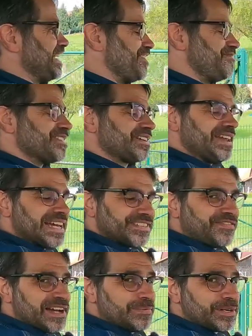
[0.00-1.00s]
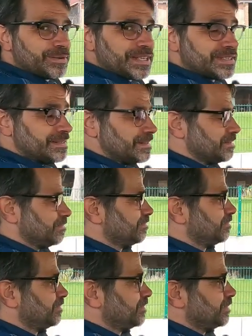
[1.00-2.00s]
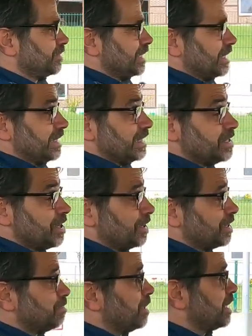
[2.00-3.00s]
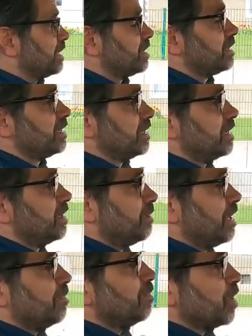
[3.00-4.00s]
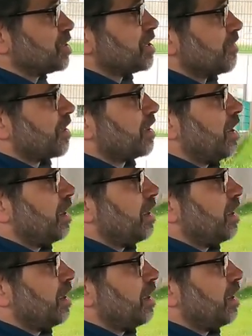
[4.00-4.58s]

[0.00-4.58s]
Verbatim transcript: Even the glass fiber rusted. Well, it did not, but well, most of the